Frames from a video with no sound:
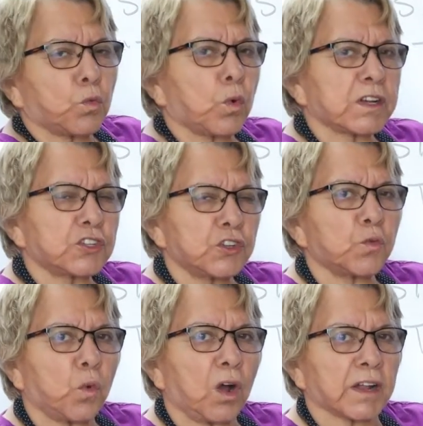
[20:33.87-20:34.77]
What do you
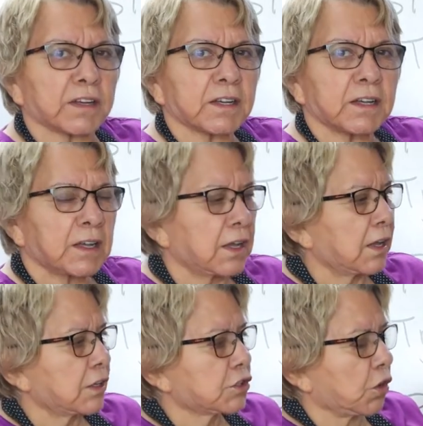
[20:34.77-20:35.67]
want?
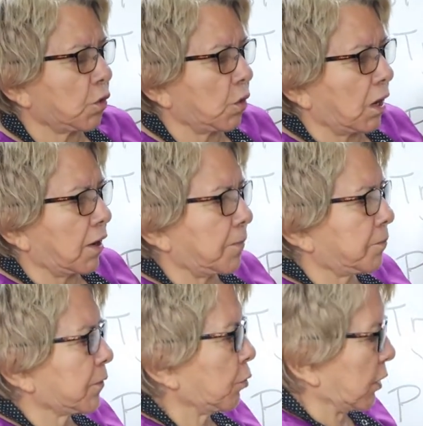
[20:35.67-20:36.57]
So
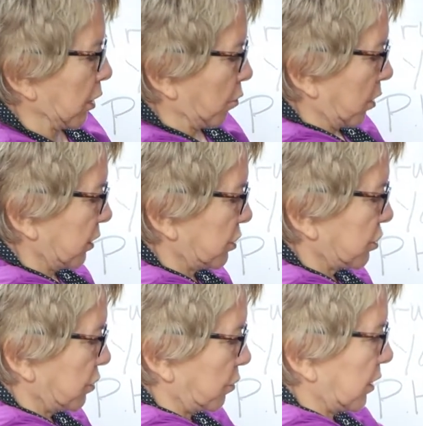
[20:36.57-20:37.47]
what I want to
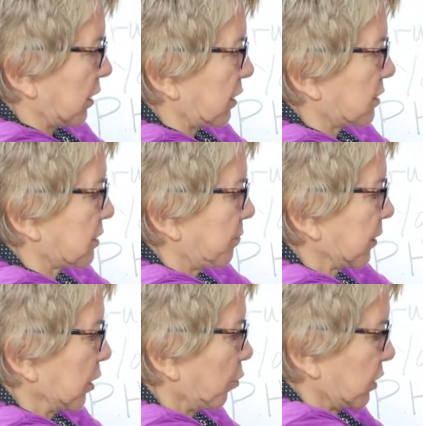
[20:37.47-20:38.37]
do is
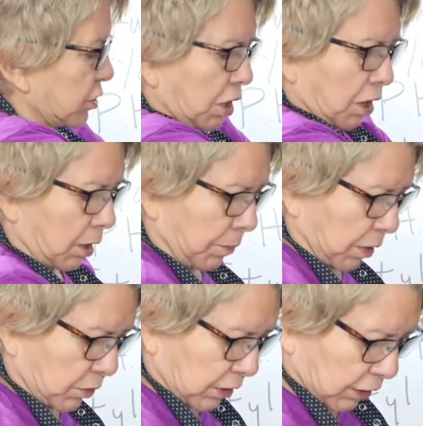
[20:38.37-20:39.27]
we talk
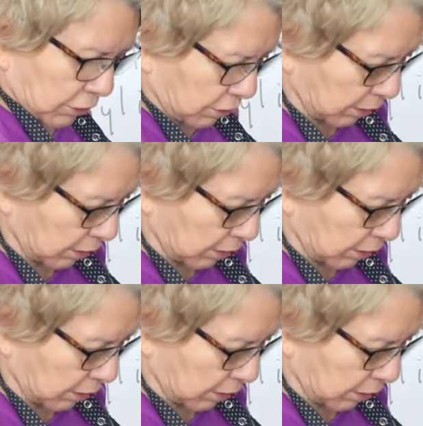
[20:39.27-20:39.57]
about color.